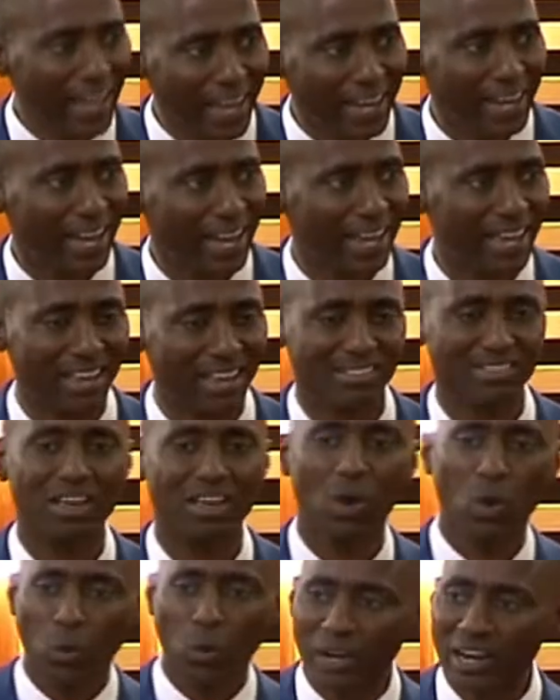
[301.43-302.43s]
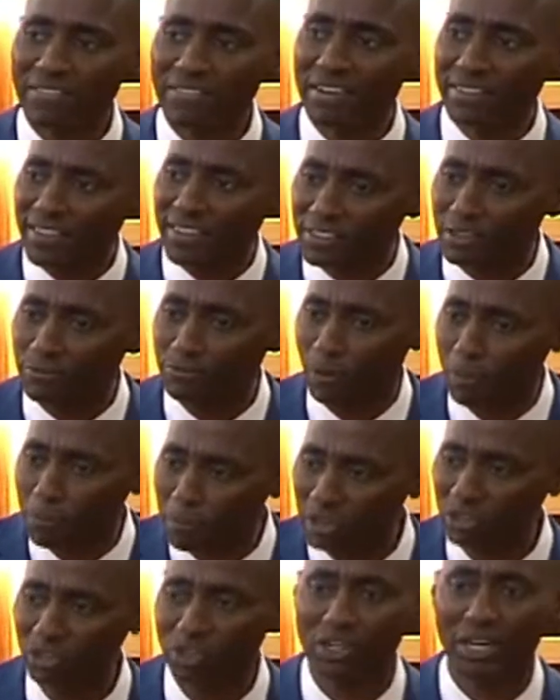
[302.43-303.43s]
N I S, whenever this
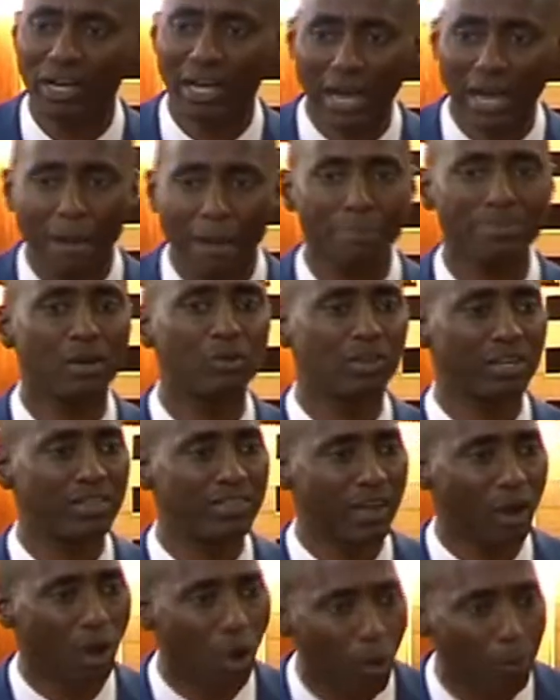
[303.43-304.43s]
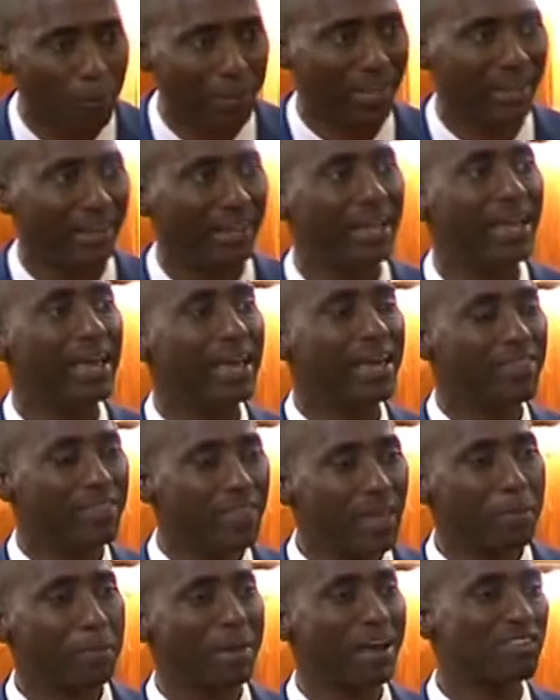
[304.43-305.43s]
information comes out in the open,
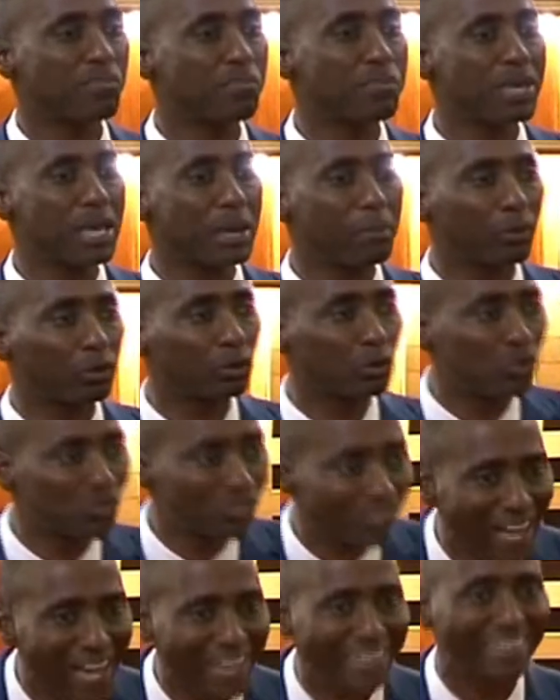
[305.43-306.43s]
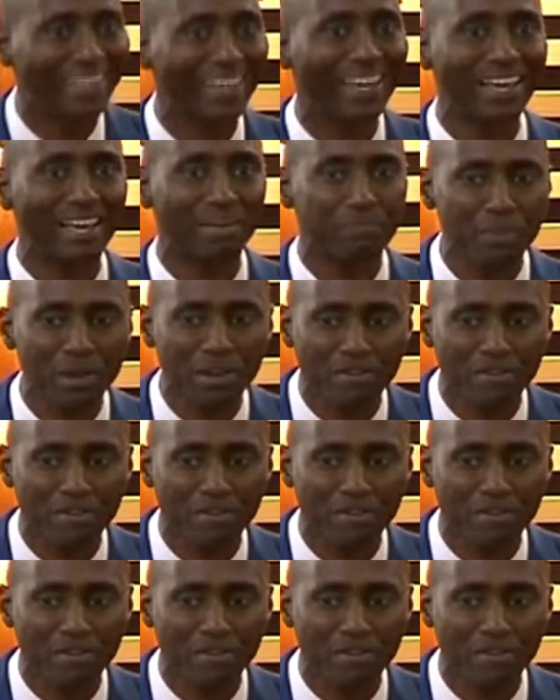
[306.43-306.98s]
they must be able to start